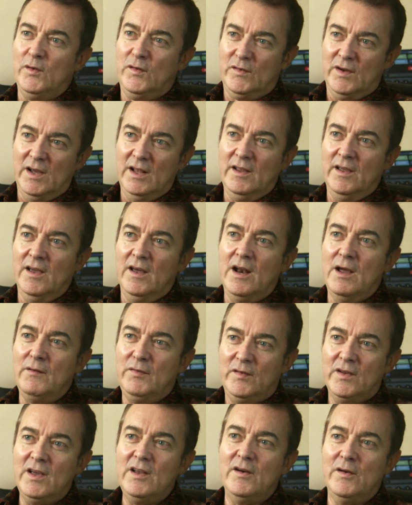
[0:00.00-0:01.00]
Australia, and I've
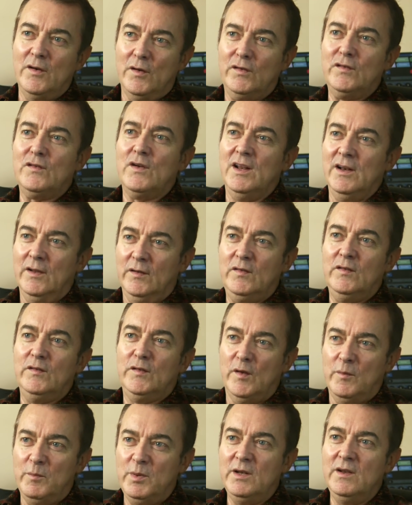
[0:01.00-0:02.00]
stayed in Australia
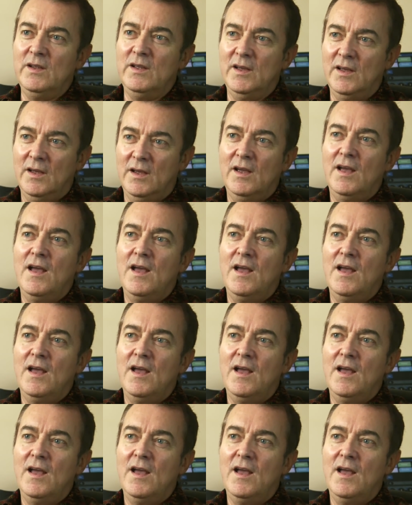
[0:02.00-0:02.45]
since I've been here.